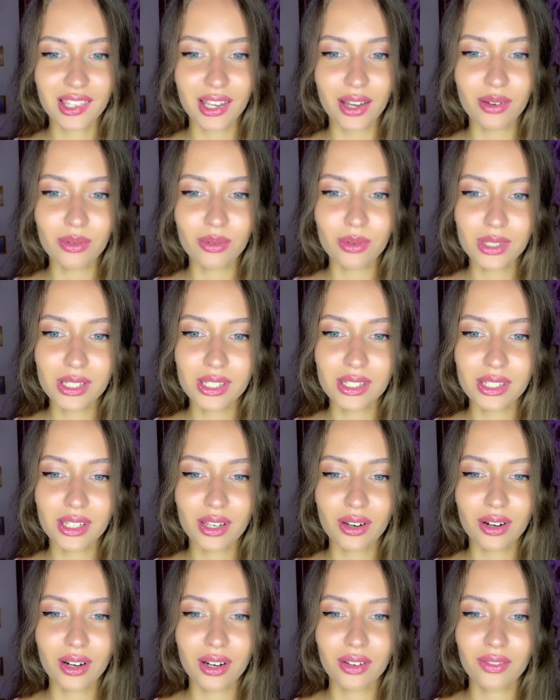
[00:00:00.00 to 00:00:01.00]
How was
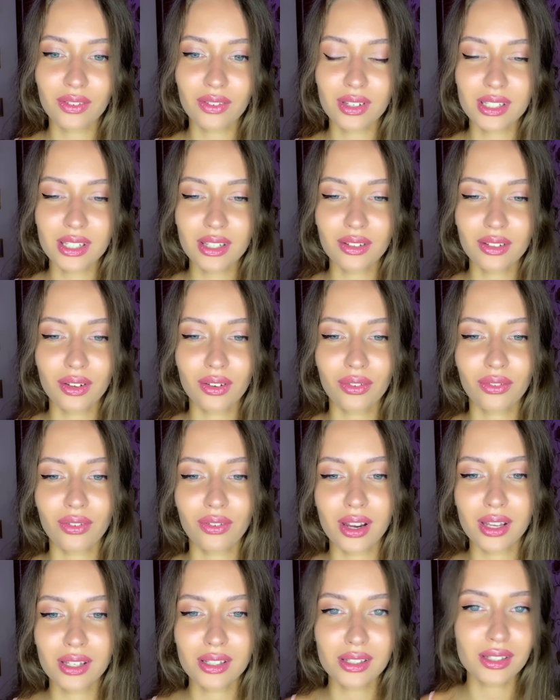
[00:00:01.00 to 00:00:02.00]
your visit with
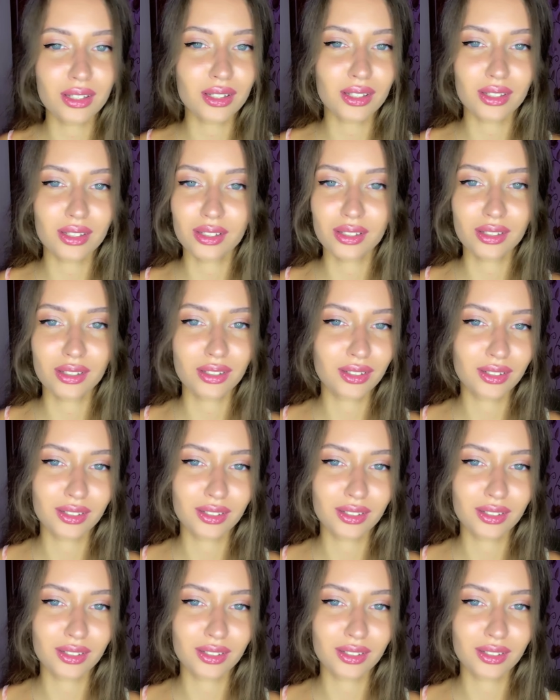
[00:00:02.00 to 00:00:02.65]
friends?